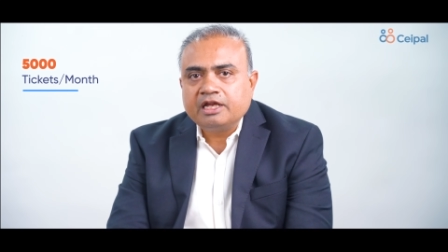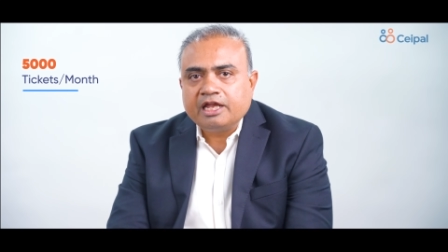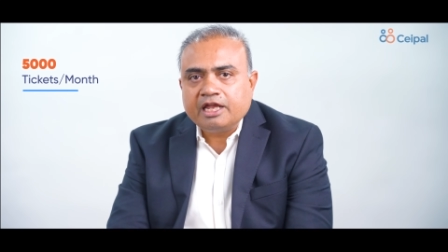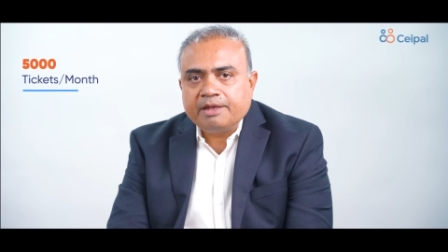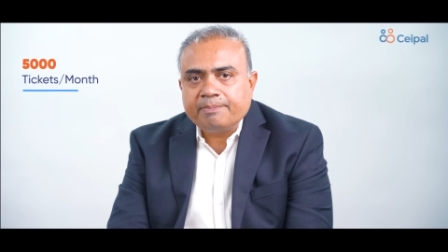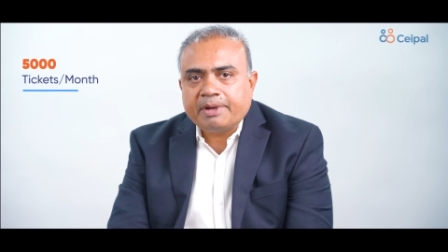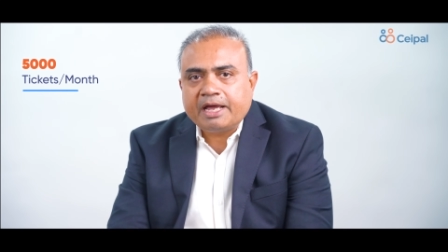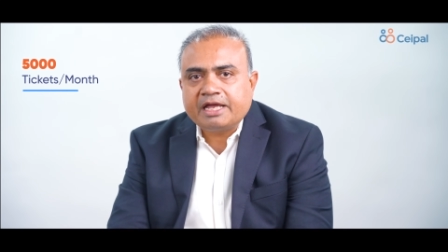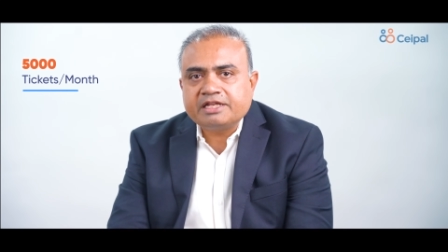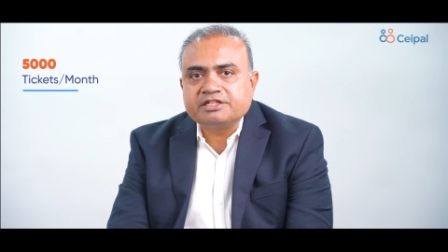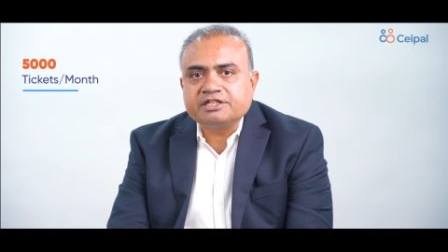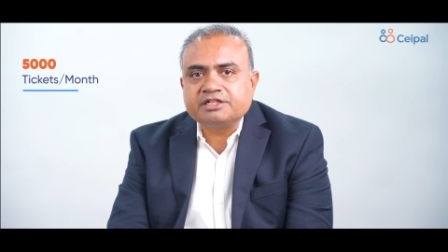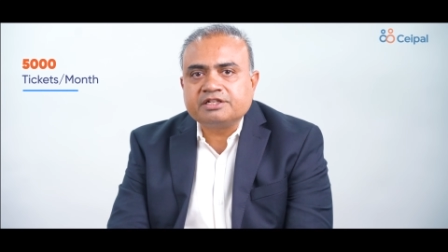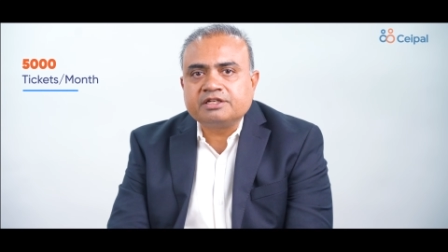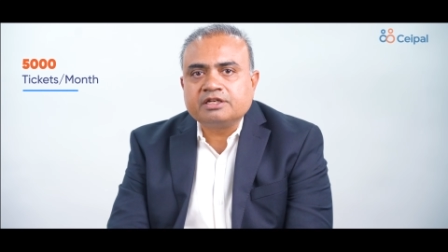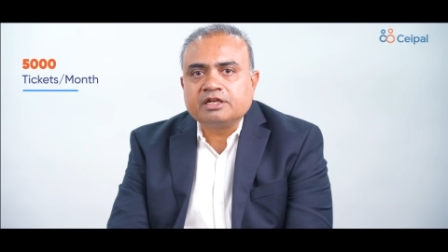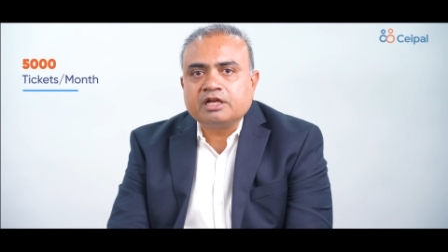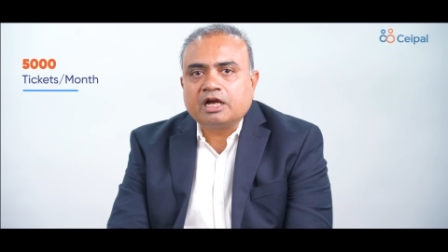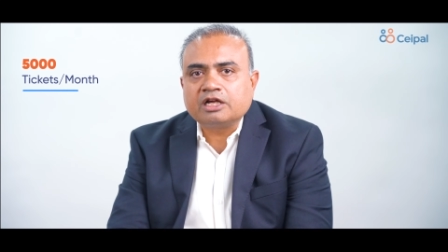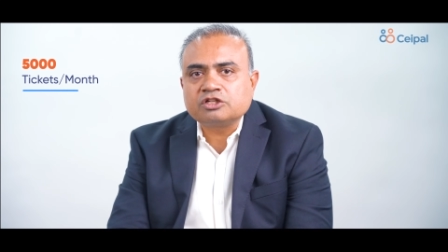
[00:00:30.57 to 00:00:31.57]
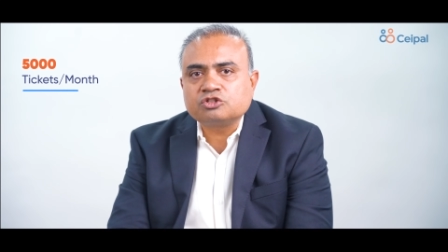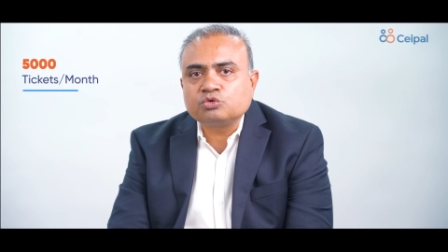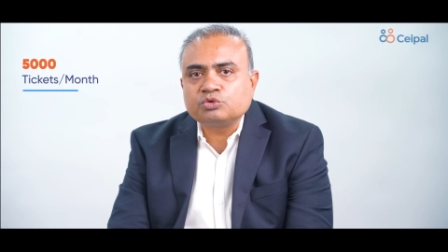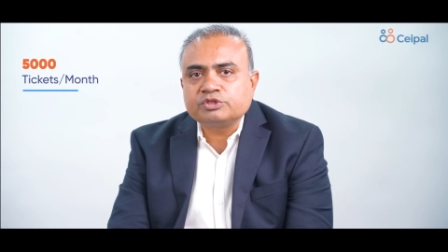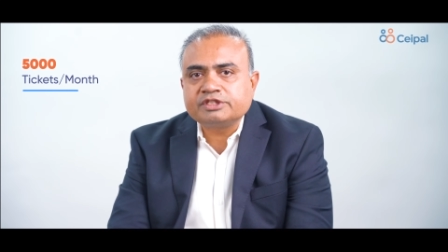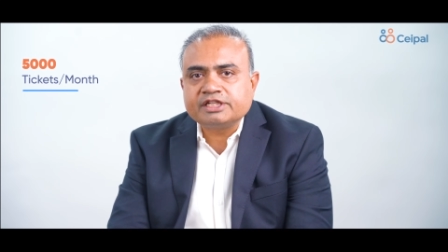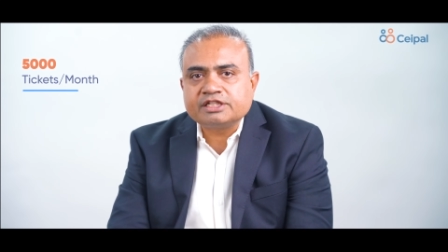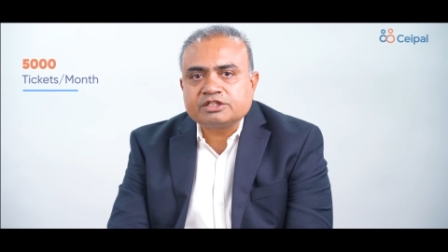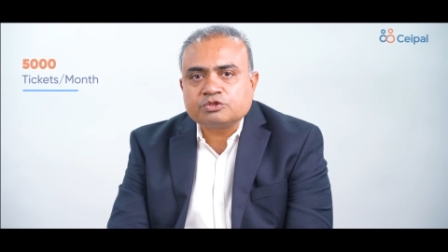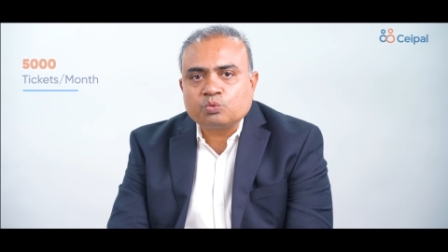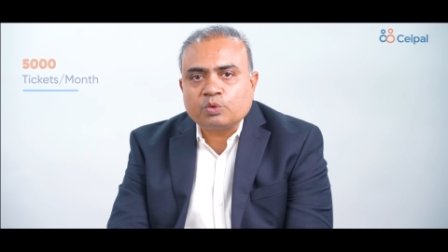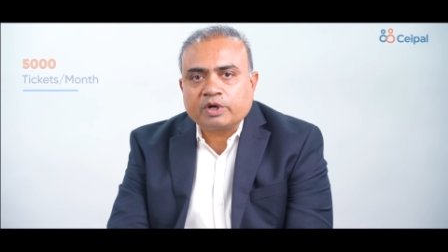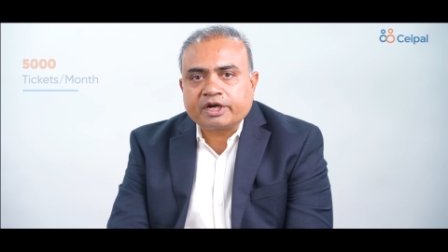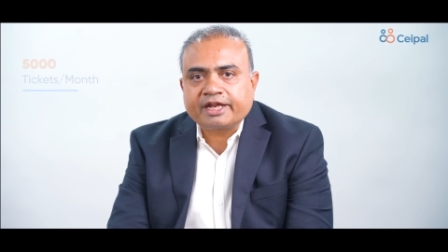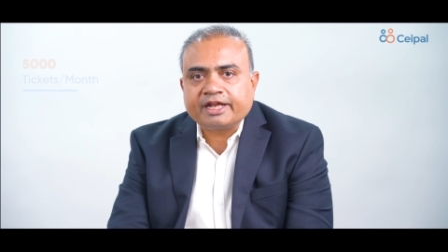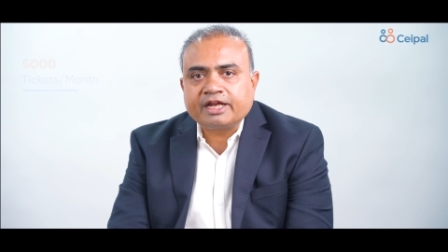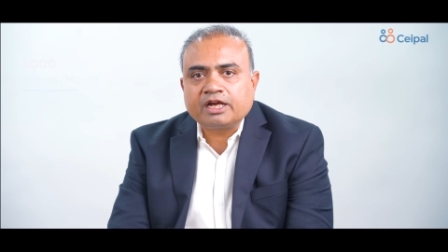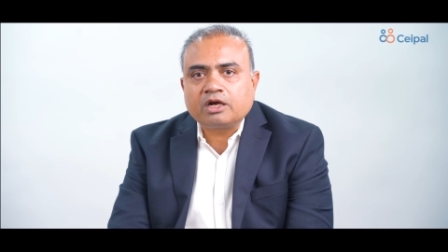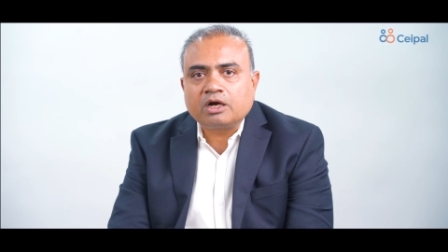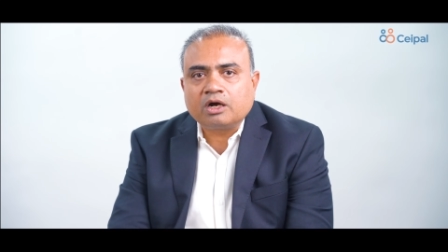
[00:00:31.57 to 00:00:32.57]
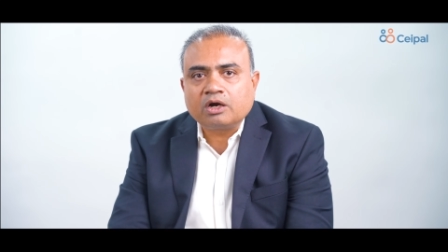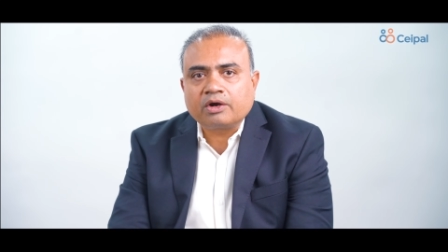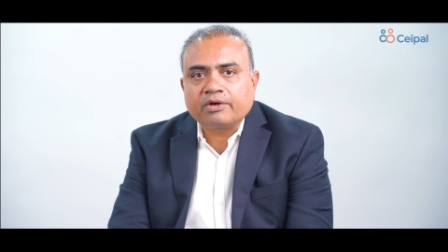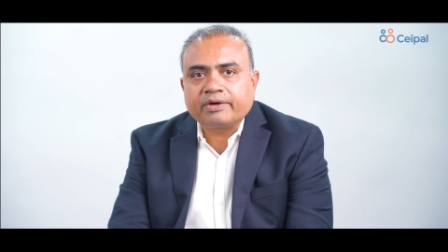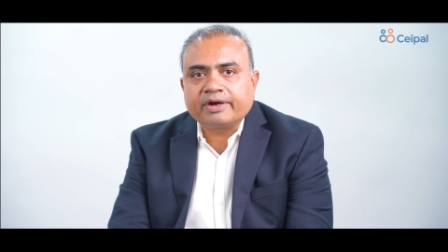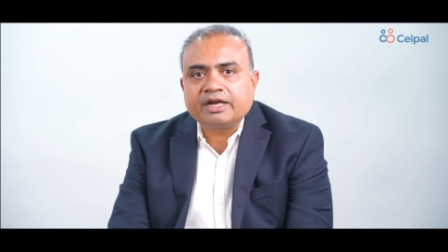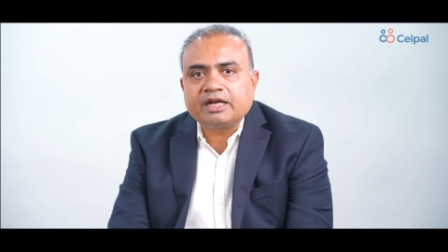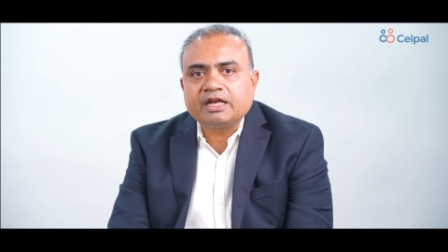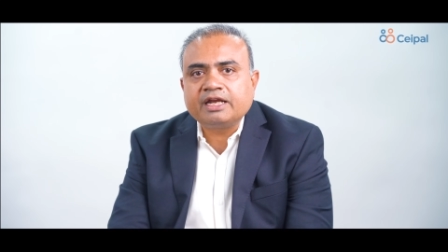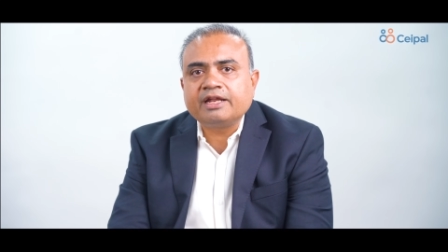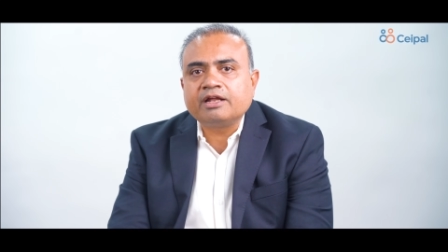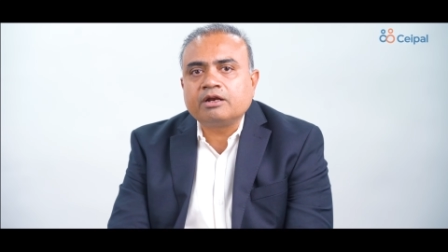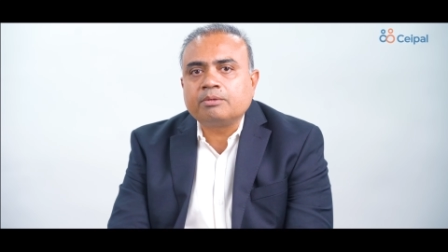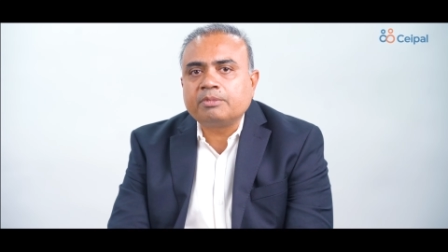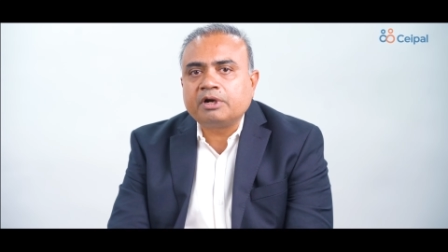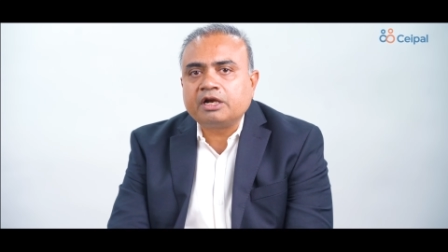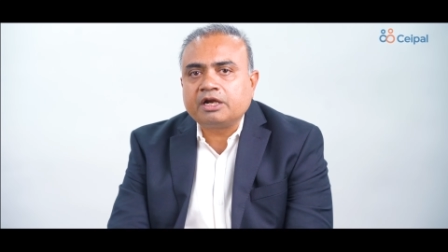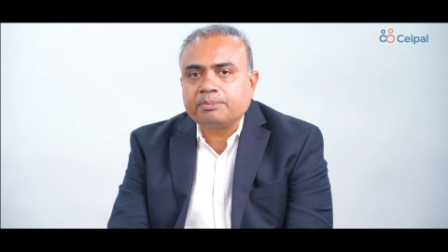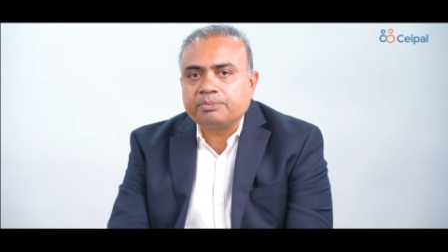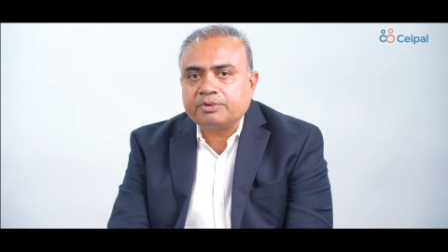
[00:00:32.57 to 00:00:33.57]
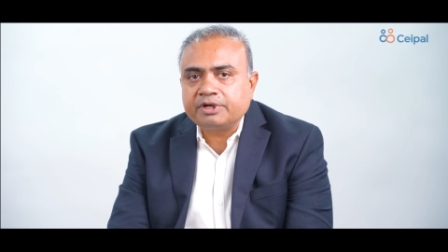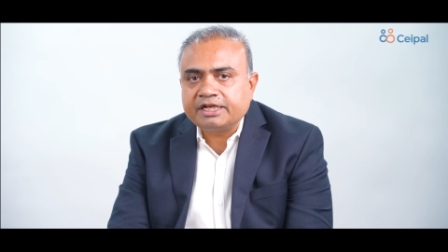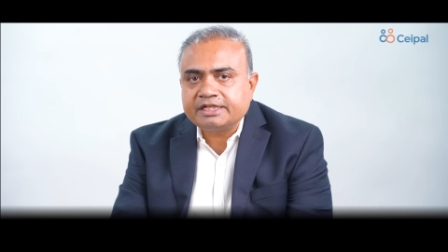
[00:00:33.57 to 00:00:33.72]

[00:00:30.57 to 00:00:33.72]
Imagine associates working concurrently on multiple